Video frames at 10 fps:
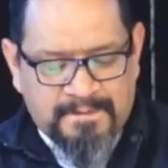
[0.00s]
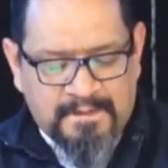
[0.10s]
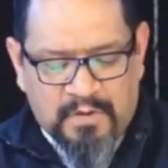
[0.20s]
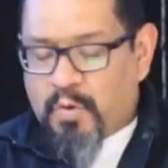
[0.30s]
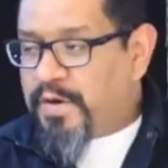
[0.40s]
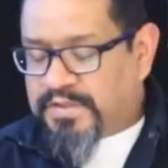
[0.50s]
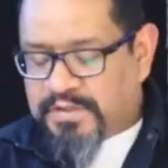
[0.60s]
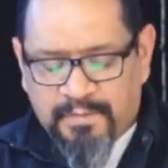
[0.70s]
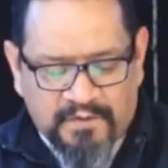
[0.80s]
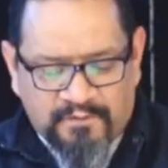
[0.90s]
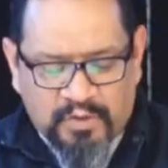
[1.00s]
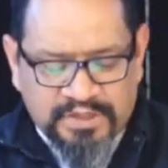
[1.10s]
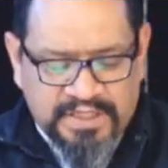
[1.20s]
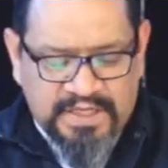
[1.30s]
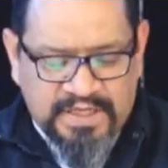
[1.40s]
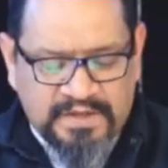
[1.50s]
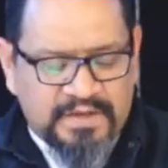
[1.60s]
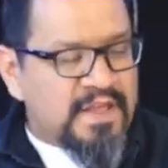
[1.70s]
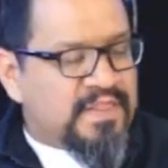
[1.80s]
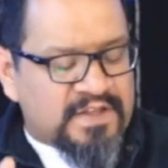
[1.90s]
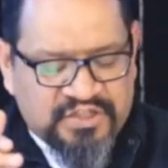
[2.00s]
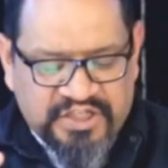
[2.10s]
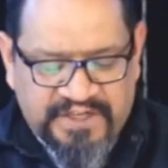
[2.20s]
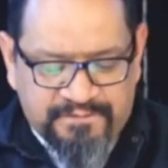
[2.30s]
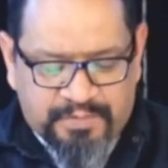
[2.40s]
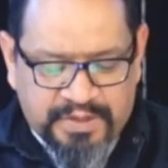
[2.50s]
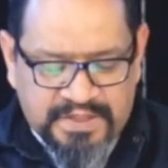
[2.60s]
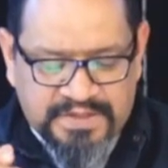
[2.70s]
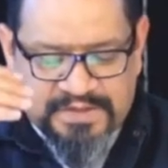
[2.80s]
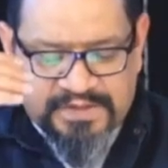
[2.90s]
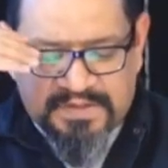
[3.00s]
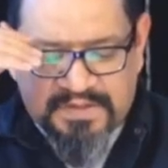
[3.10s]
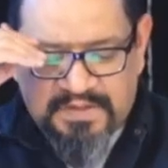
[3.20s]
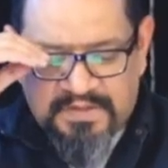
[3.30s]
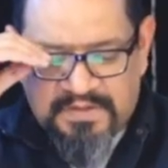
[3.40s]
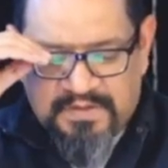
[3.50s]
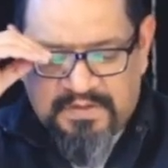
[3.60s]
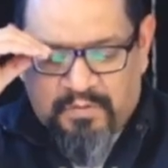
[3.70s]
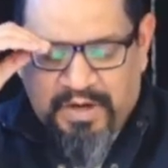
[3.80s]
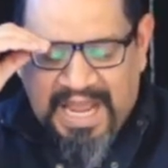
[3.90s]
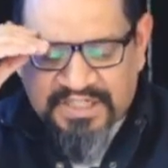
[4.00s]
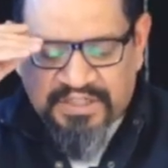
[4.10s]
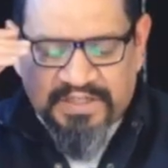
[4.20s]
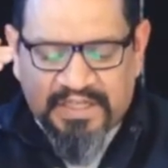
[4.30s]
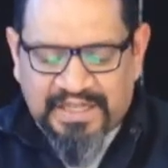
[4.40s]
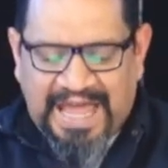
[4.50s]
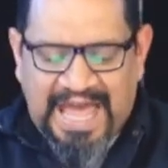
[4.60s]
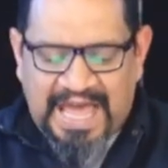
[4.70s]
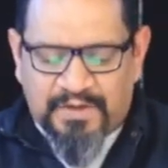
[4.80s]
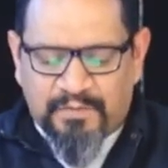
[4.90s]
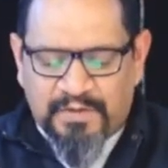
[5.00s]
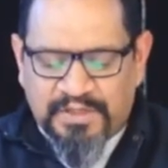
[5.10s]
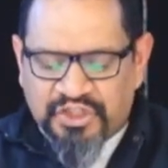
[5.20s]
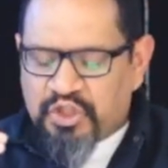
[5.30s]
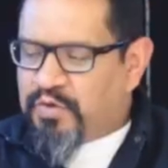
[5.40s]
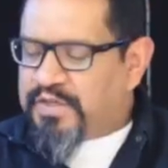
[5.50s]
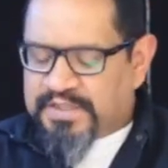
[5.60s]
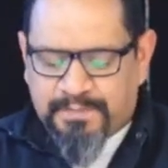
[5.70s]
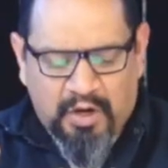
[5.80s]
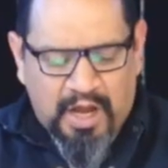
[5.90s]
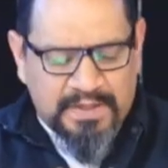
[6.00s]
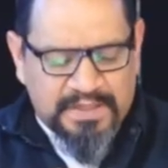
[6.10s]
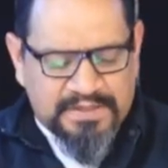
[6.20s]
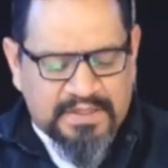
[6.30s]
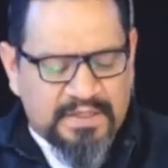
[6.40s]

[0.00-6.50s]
According to Mark fourteen, the chief priests were actually glad when Judas promised